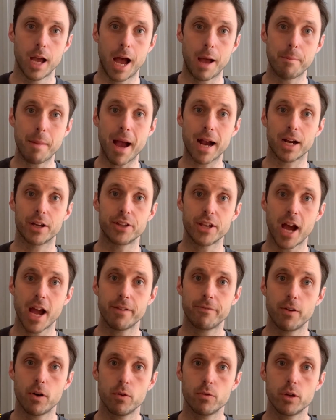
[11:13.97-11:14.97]
I'm back on the
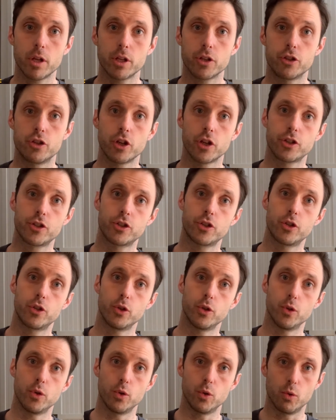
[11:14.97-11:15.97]
iPhone just
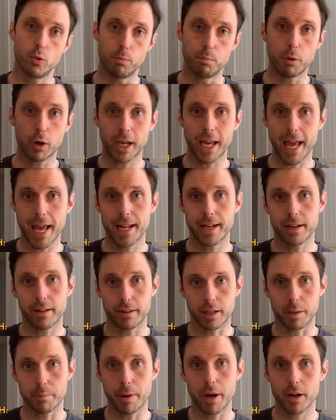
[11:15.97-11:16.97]
to bookend
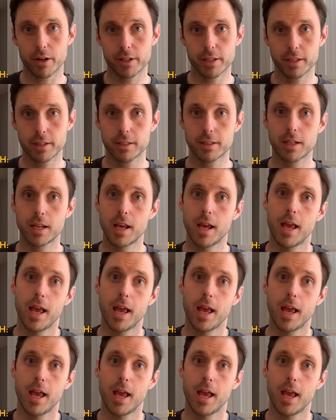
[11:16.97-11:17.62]
the comparisons.